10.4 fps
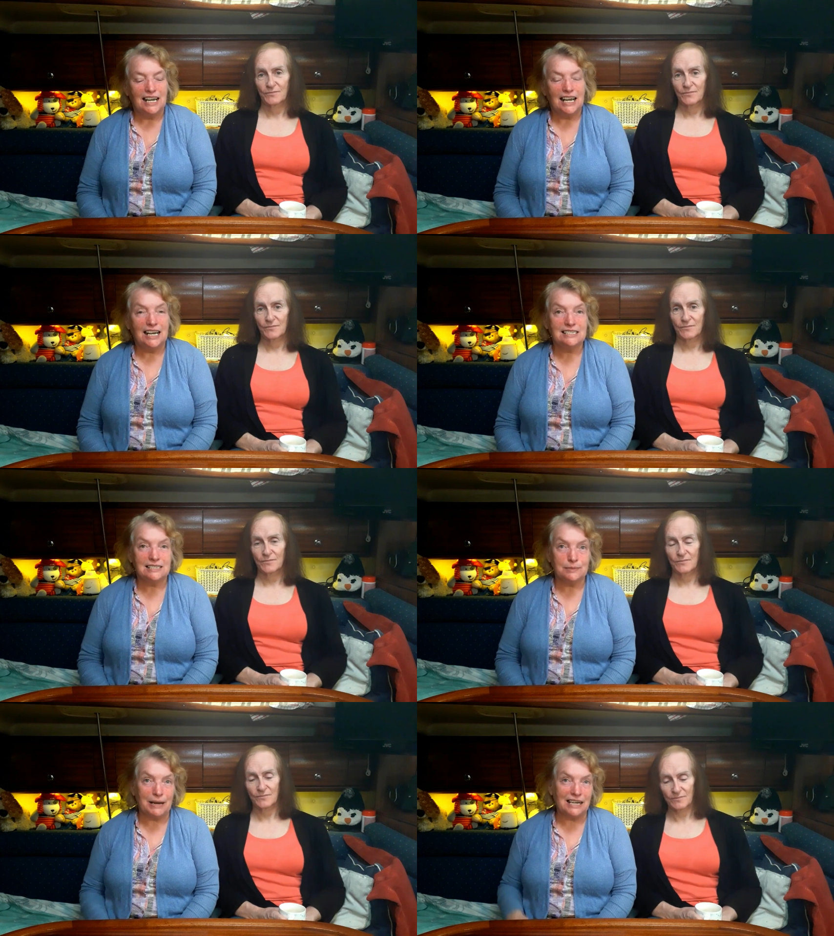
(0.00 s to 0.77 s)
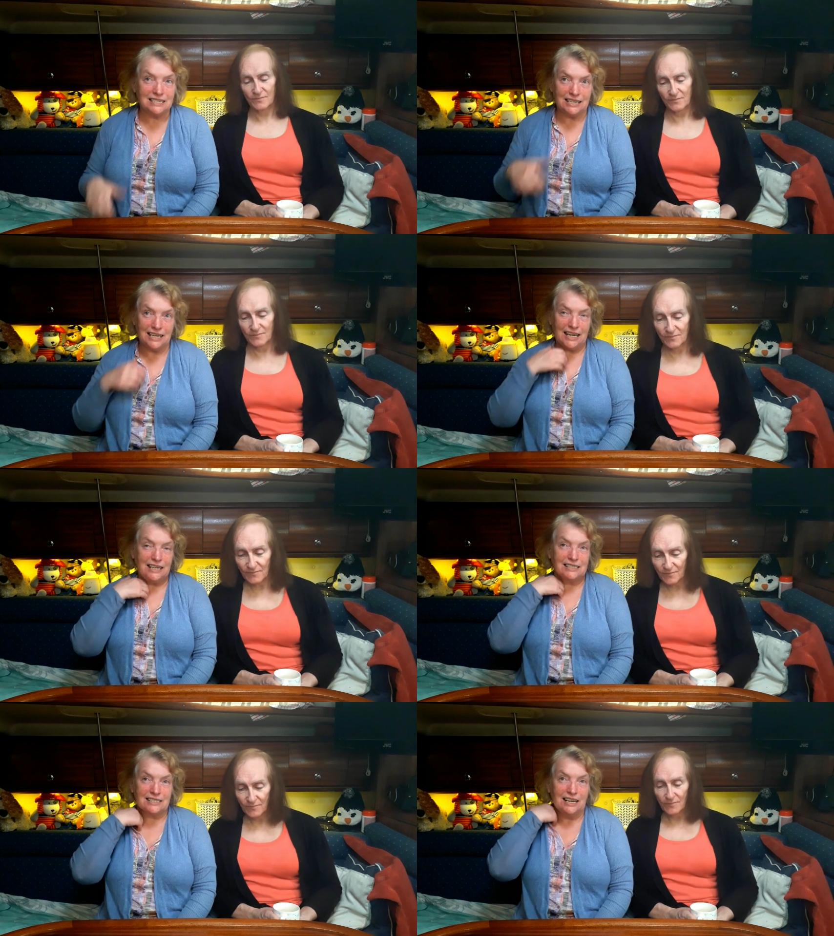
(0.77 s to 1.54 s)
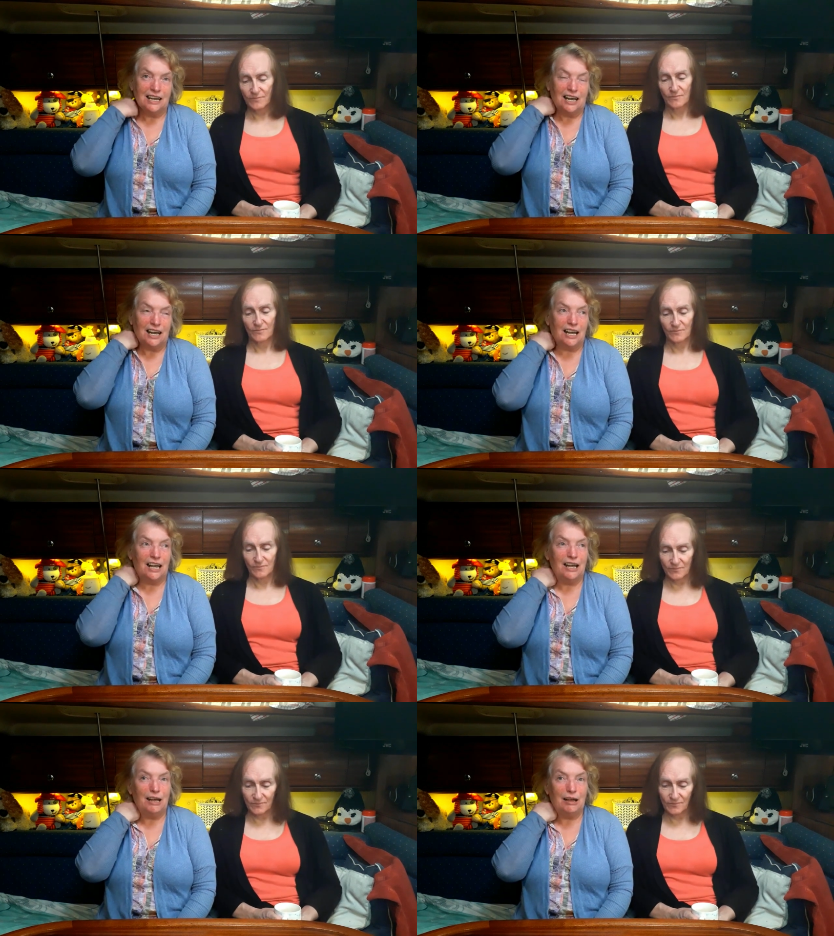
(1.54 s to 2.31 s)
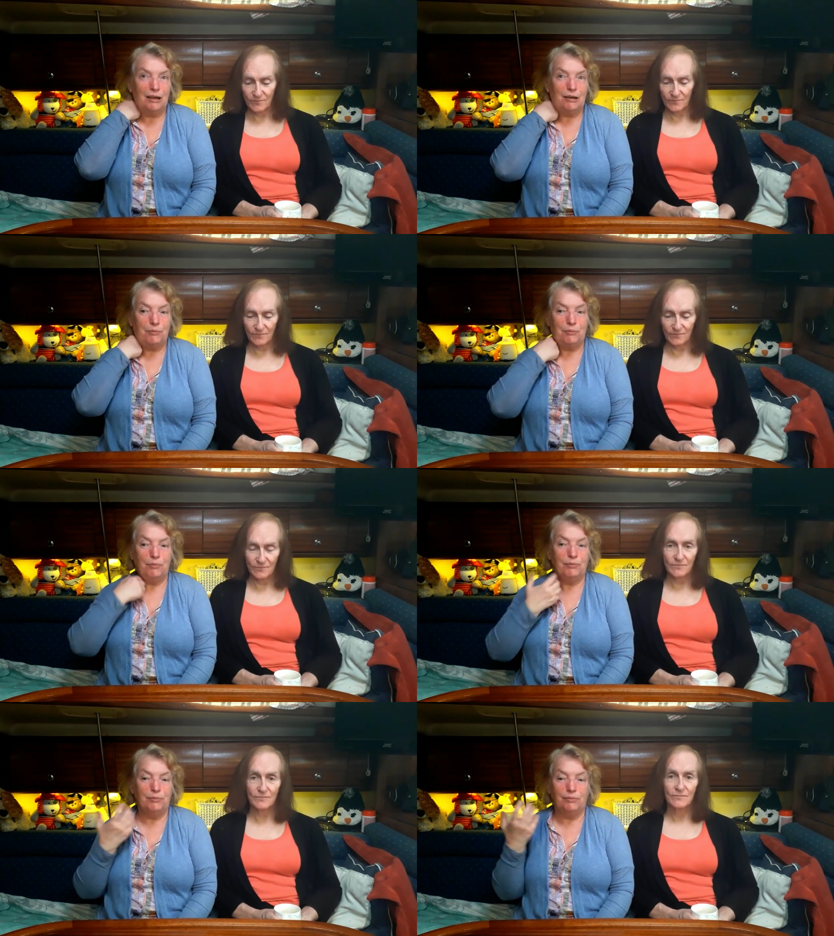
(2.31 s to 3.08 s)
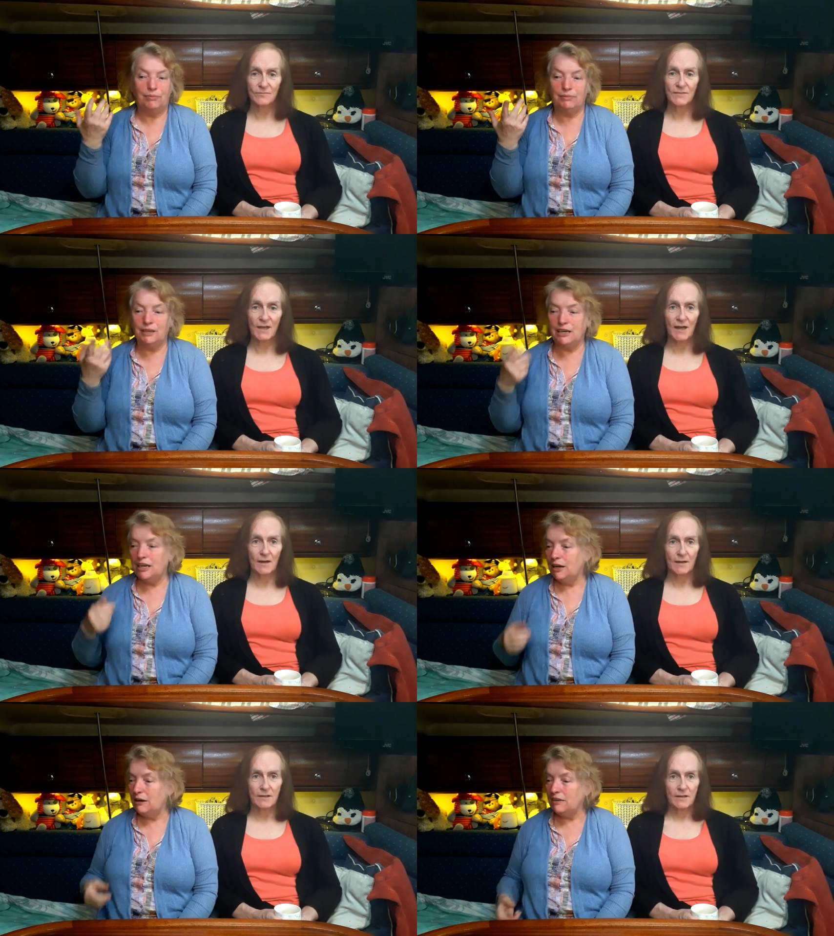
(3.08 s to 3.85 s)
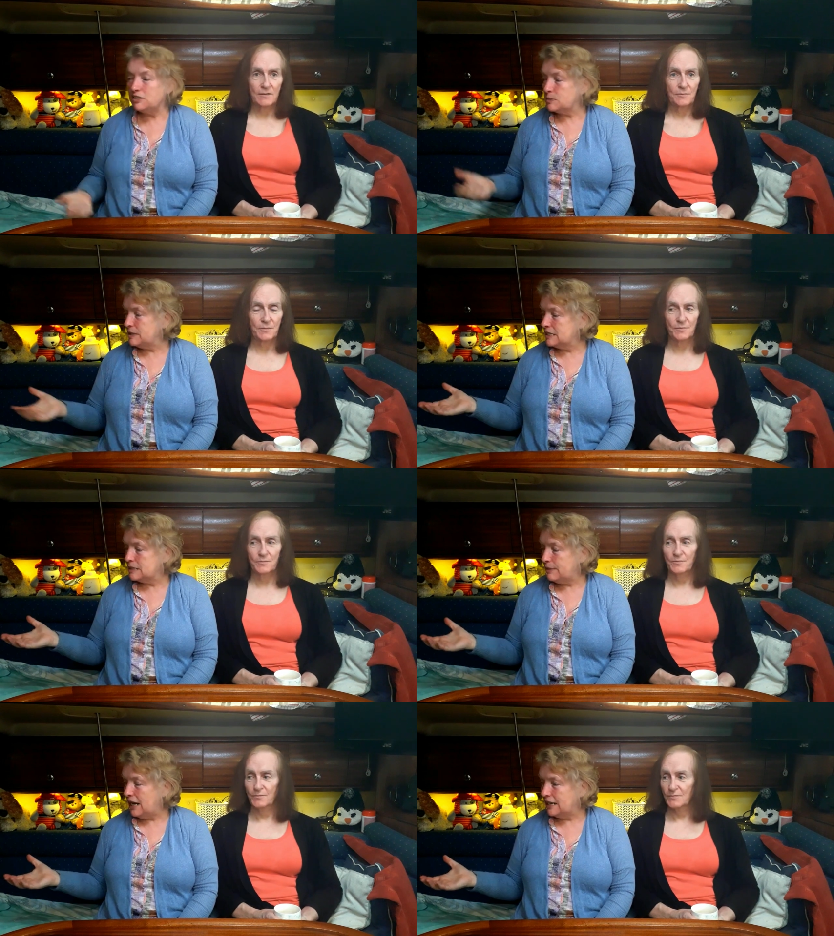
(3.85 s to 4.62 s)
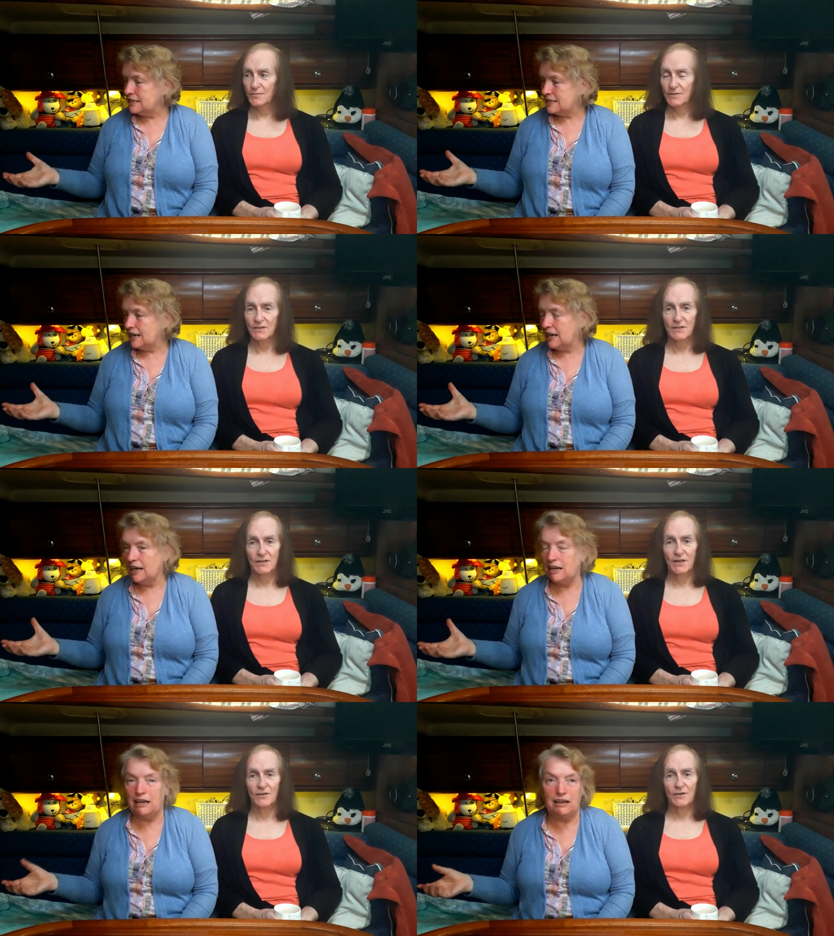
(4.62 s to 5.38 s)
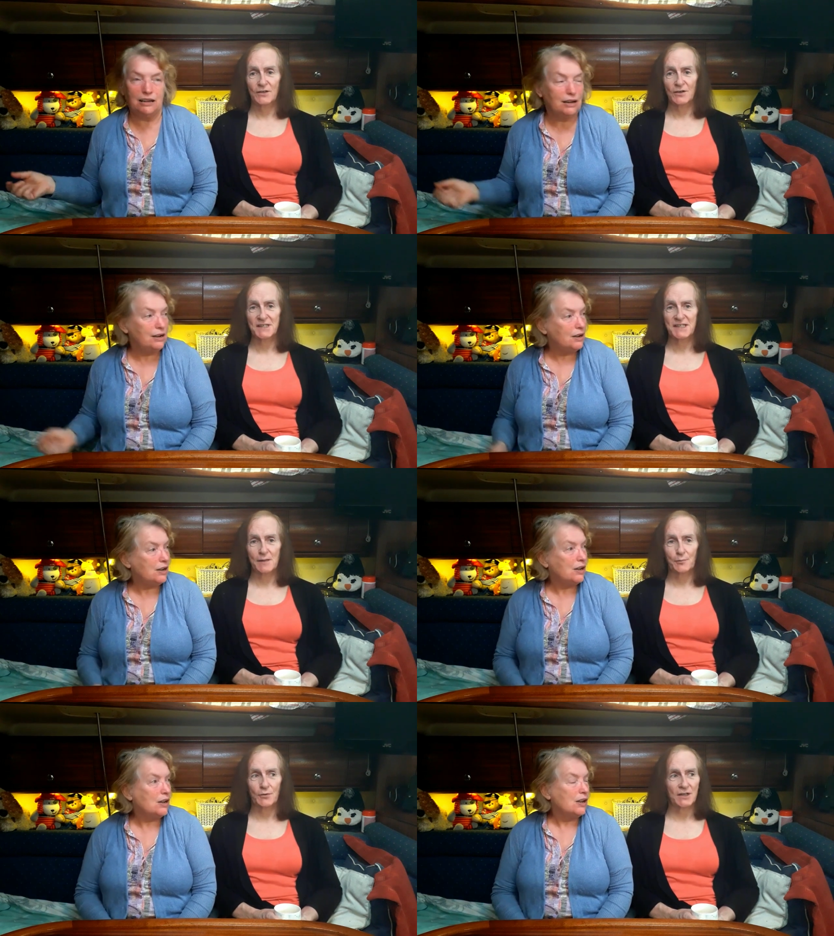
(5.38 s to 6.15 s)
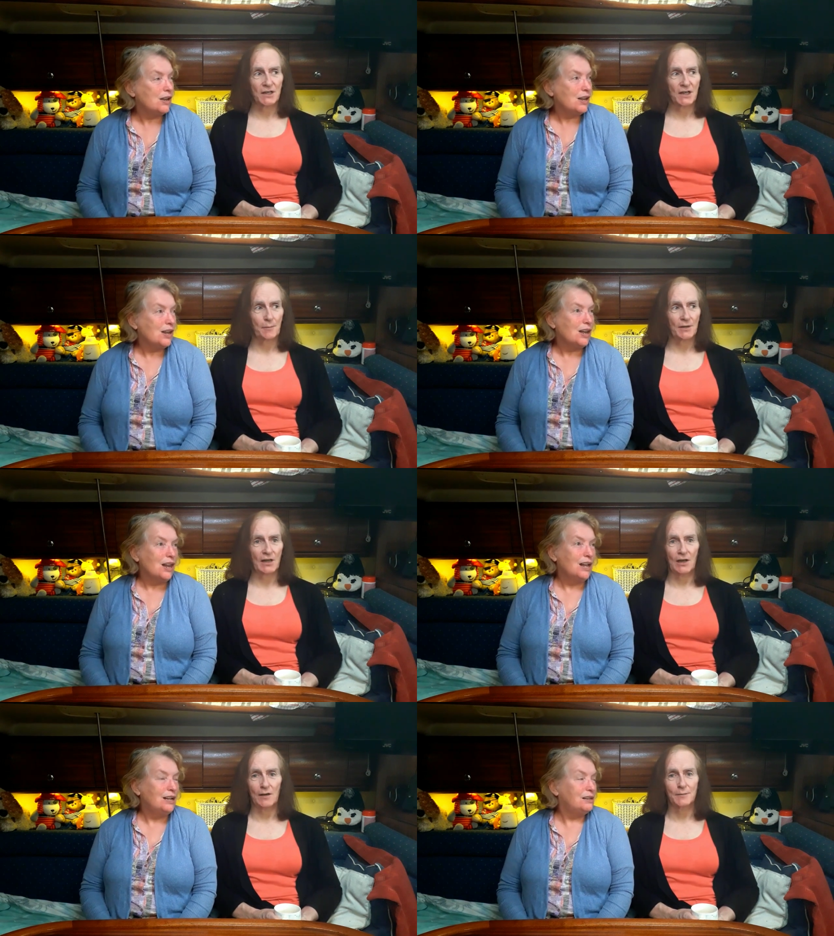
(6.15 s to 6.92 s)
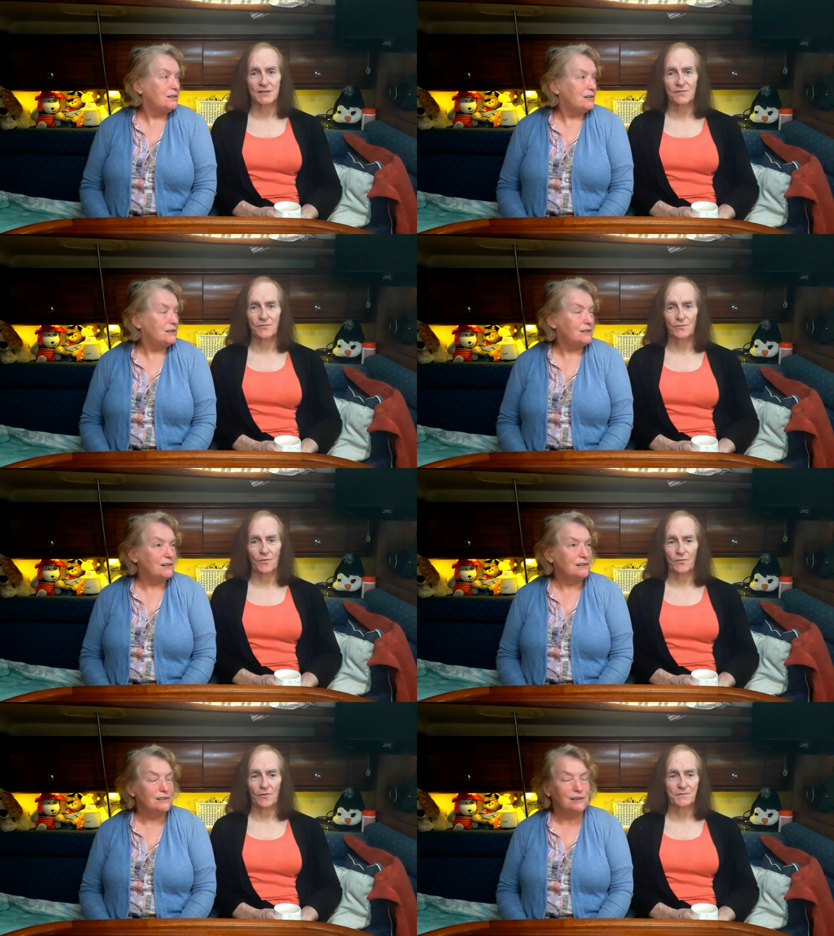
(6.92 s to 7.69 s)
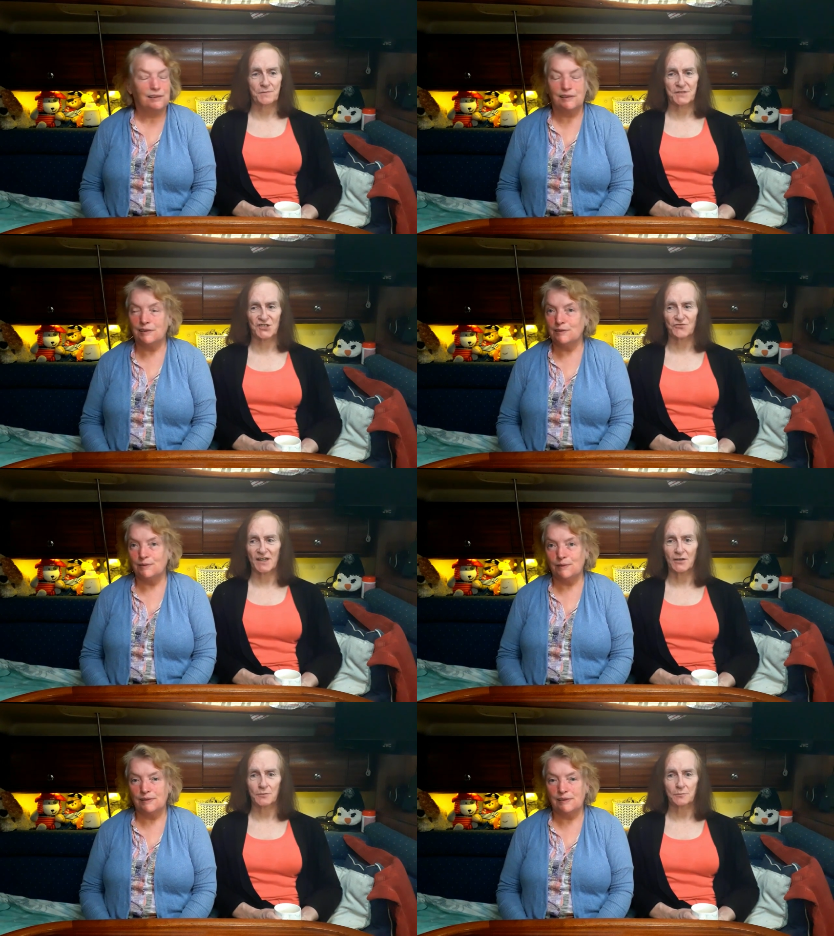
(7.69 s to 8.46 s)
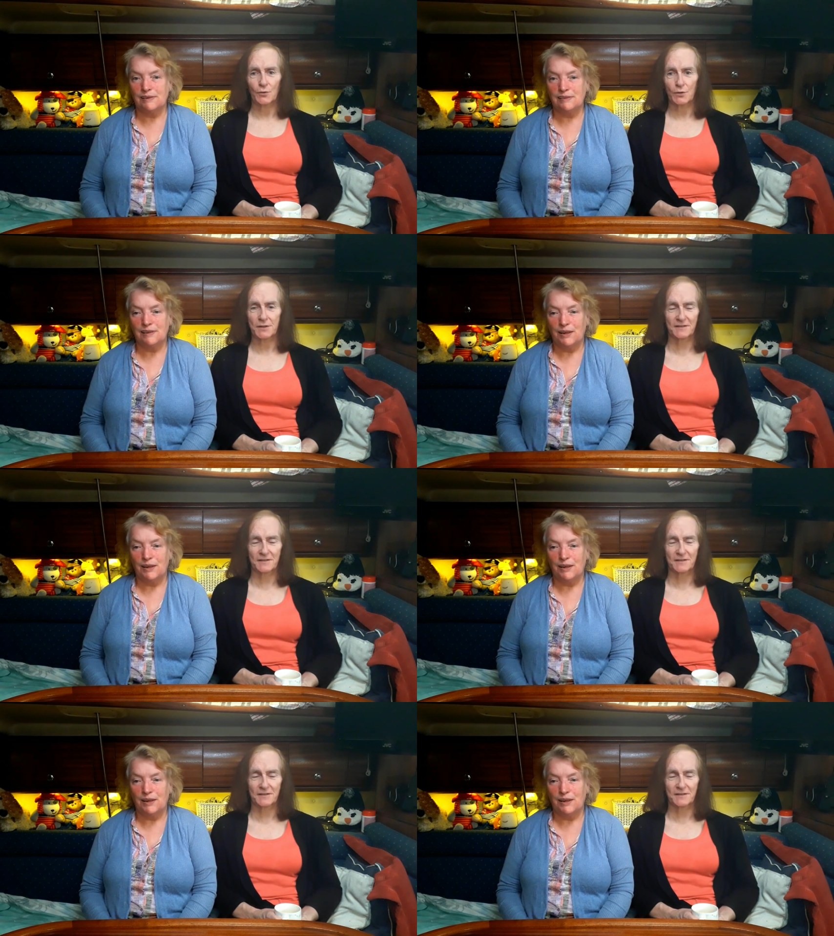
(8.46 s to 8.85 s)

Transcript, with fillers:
Speaker 1: is a splicing kit. Um, yeah, you know, I've just been splicing. If you're,
Speaker 2: you're on a sailboat. You've got a couple of kilometres of, of, of string on board.